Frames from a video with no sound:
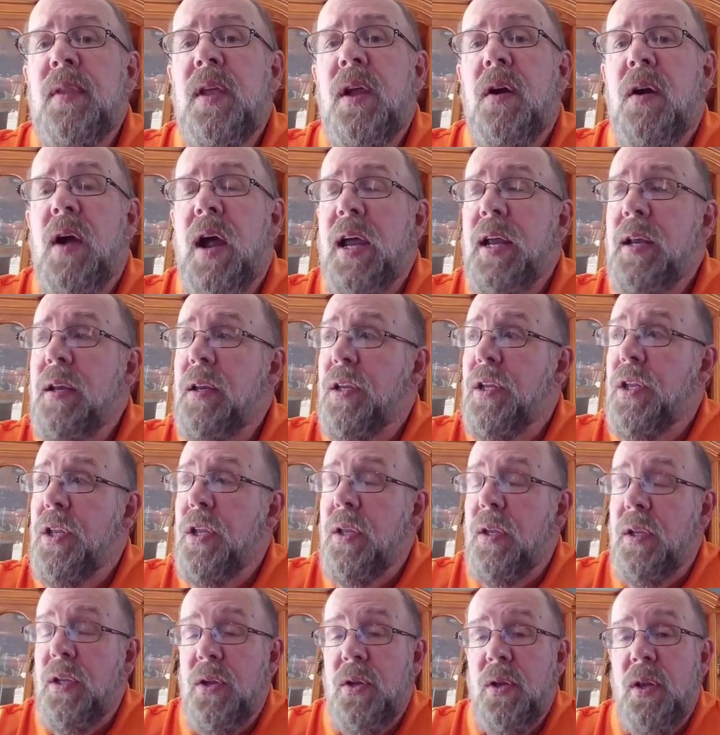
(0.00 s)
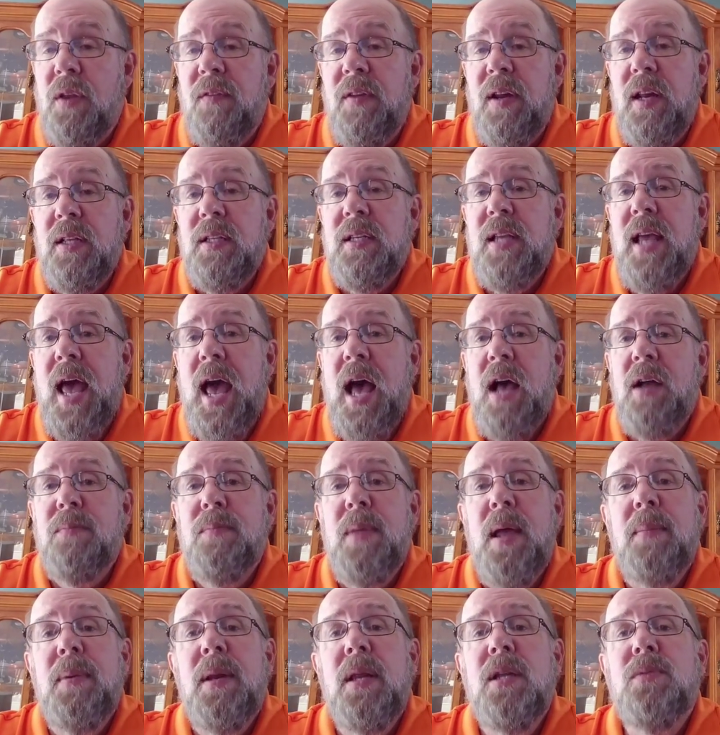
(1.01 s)
All right. You live in a town,
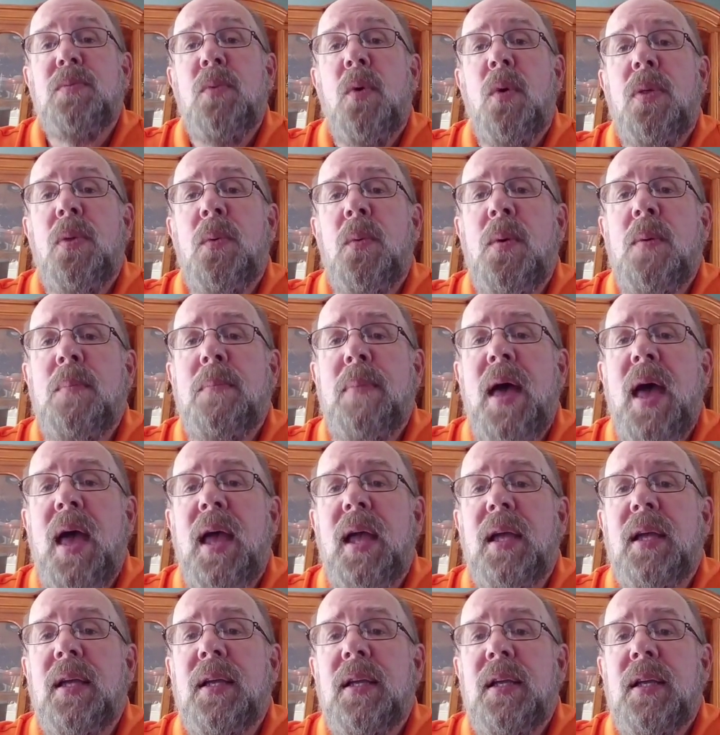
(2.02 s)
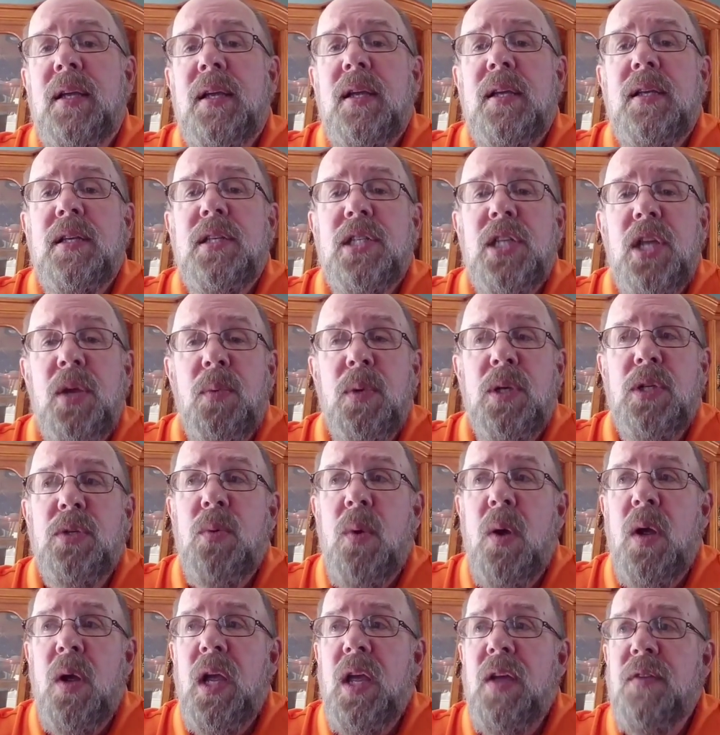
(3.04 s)
maybe there's more than one bank. See which
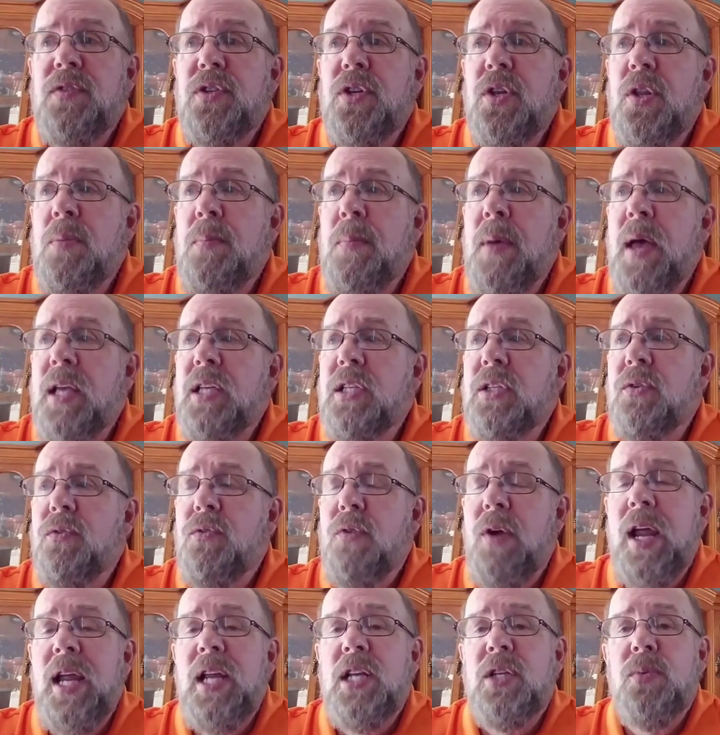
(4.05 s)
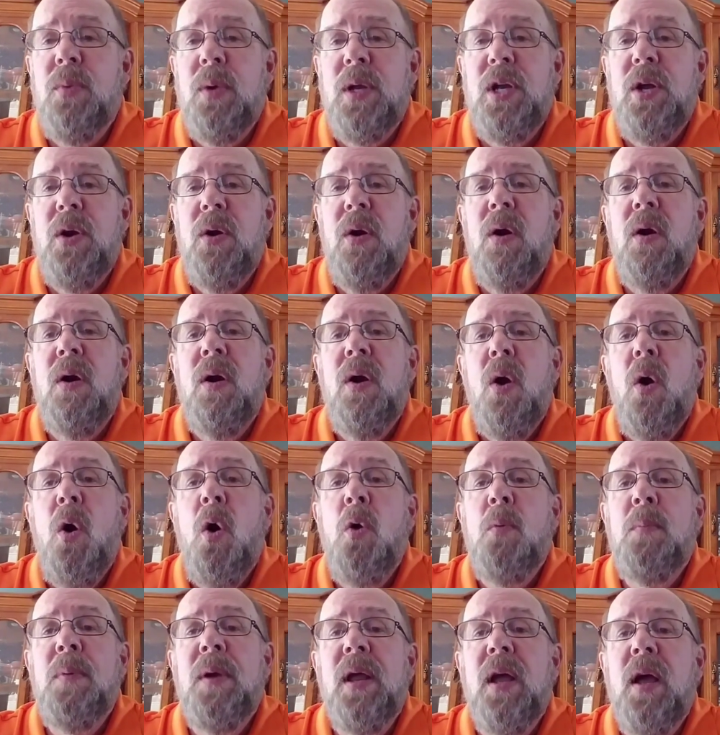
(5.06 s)
one gives you the best rates when you're
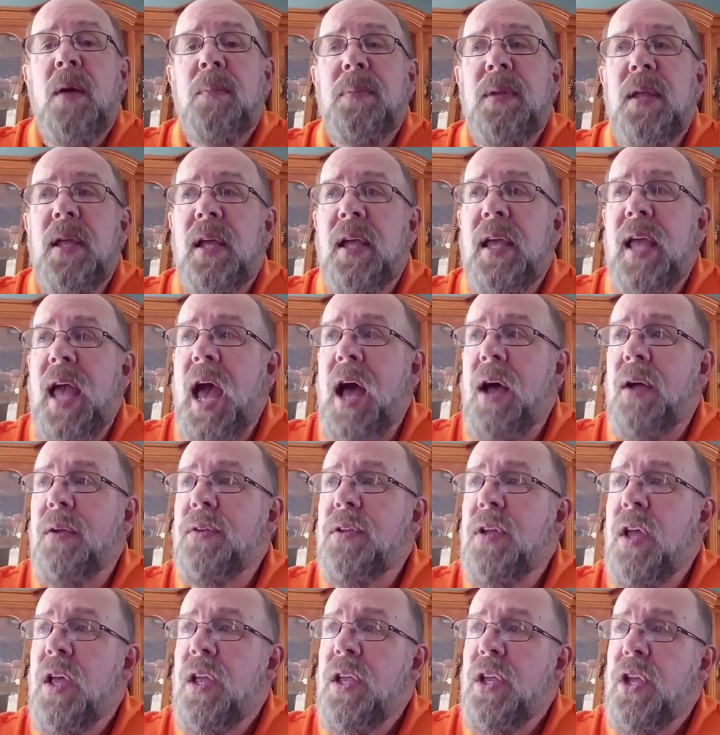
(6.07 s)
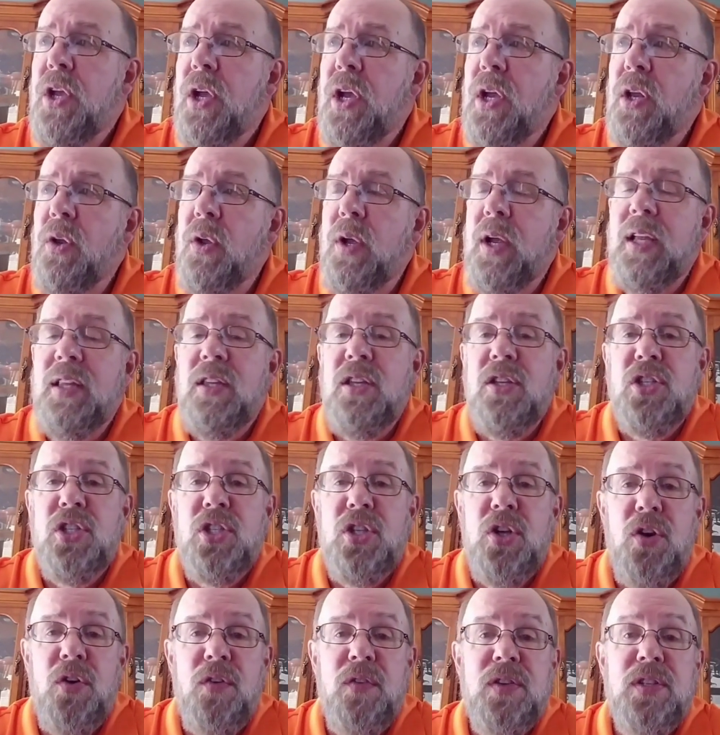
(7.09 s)
opening up the account. You can look at the
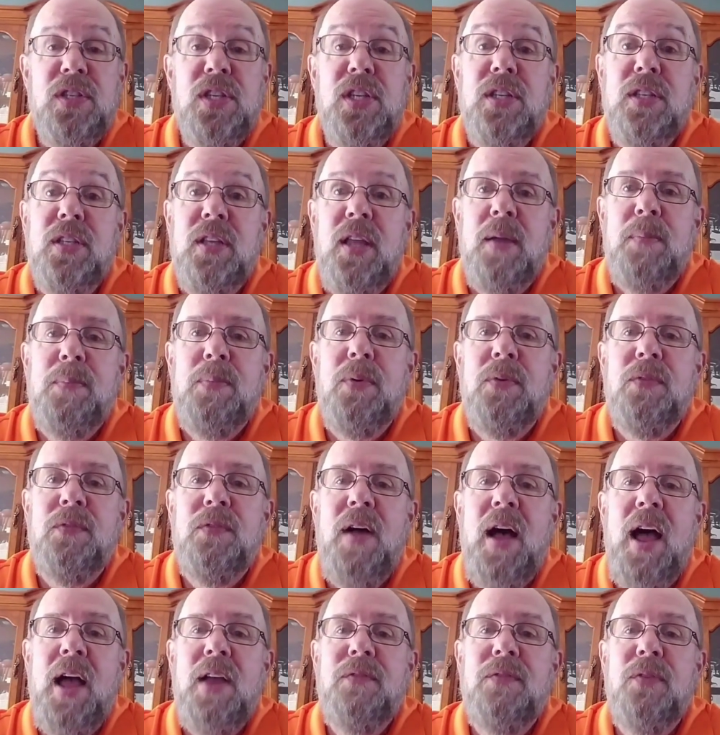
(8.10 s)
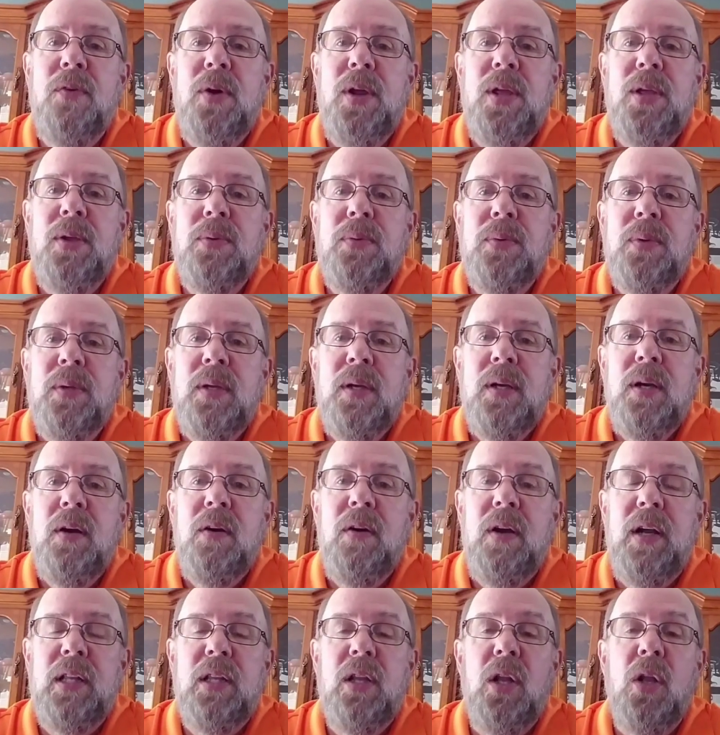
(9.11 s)
services they provide for you,
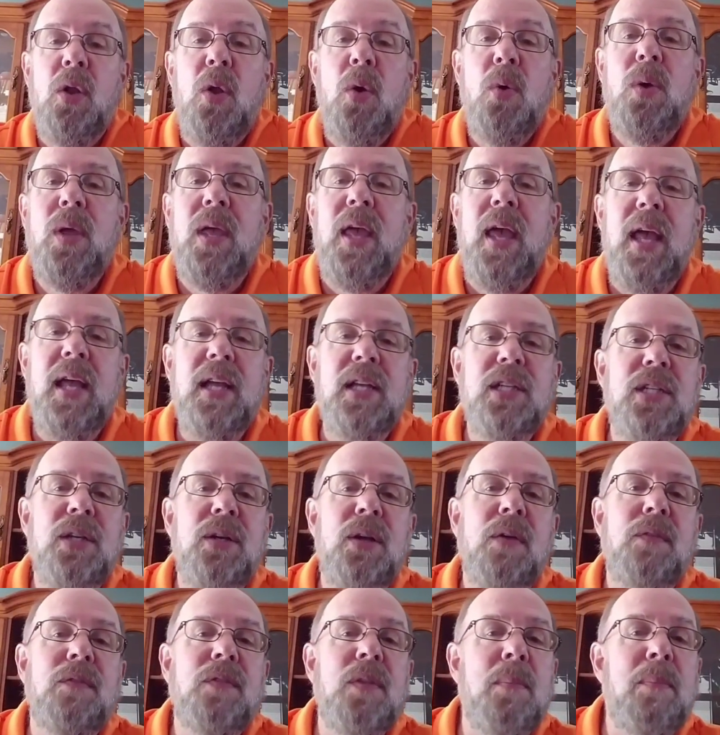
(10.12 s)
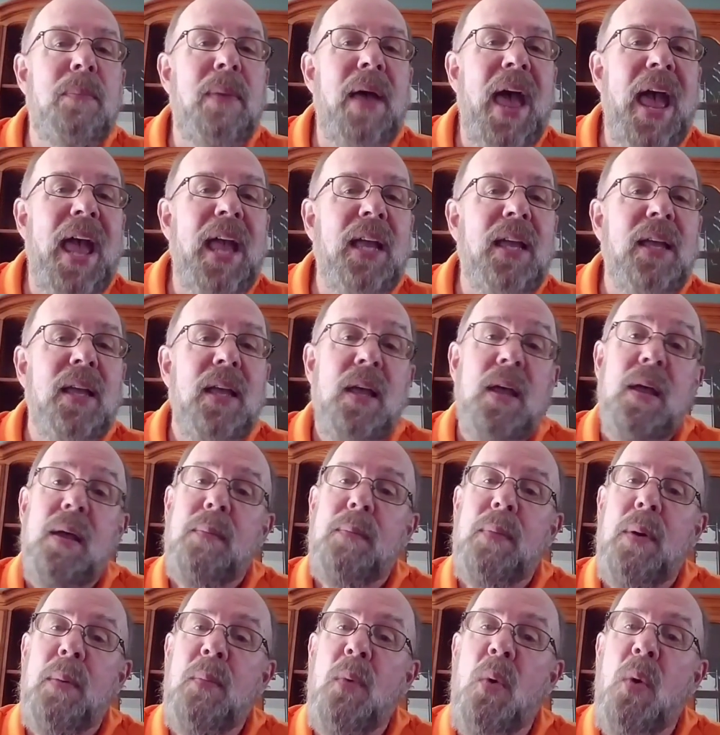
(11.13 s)
all right, the location of the bank,
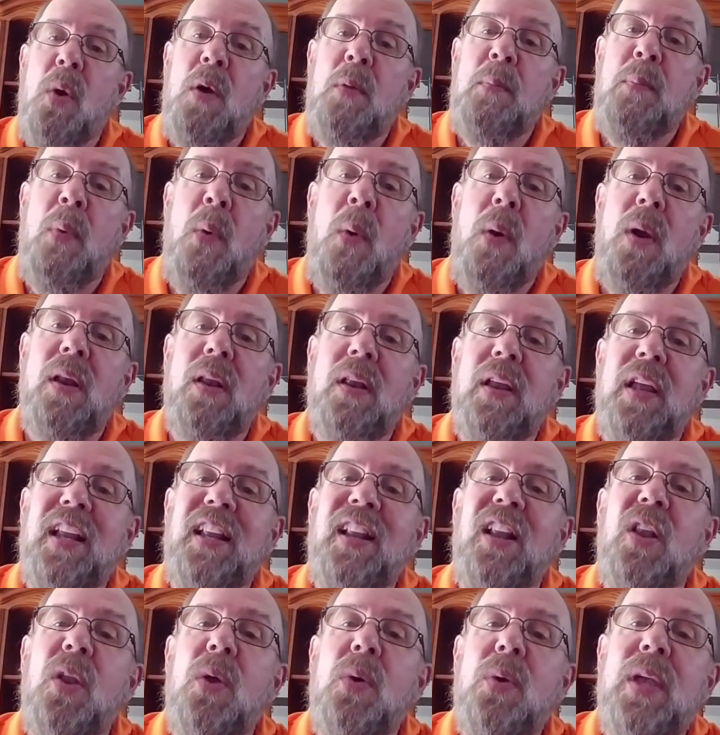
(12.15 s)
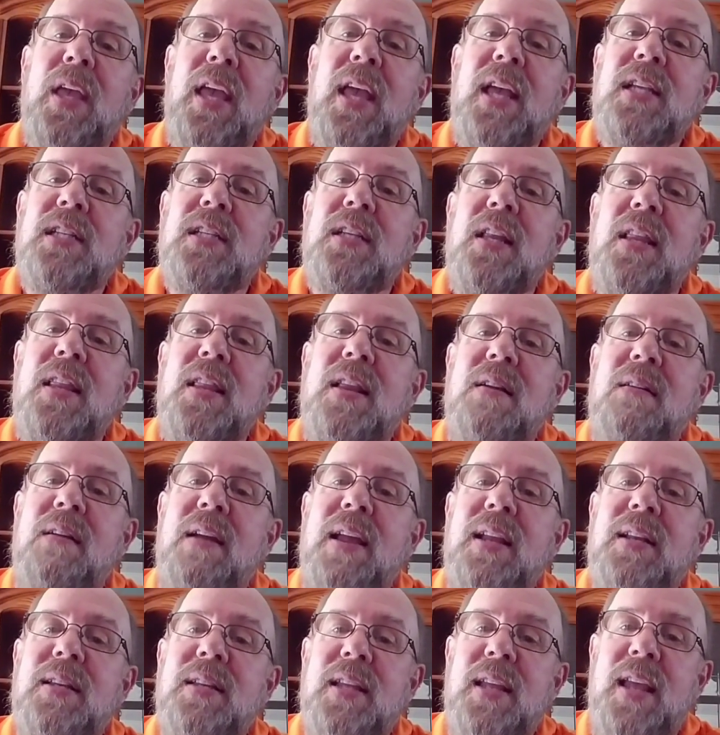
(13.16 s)
but more importantly, the location of their
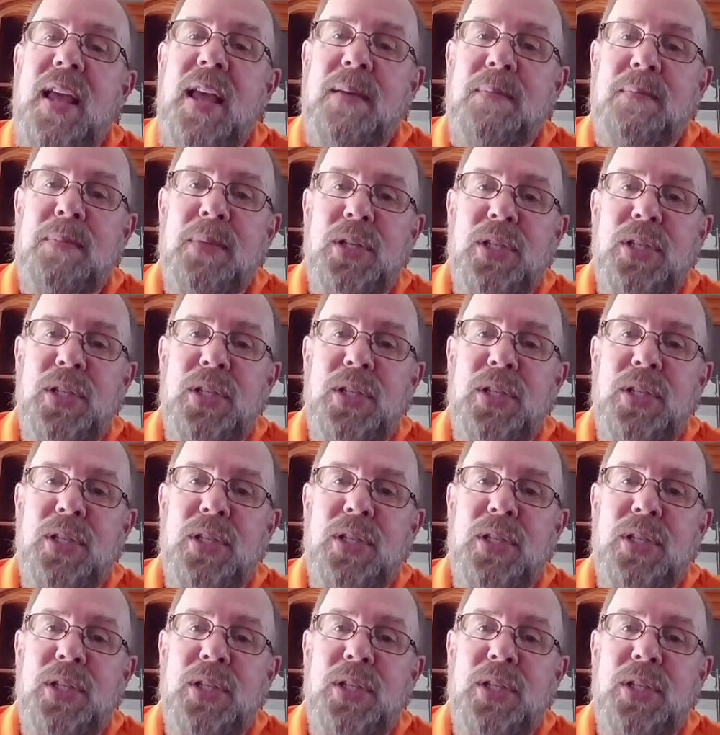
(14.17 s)
ATM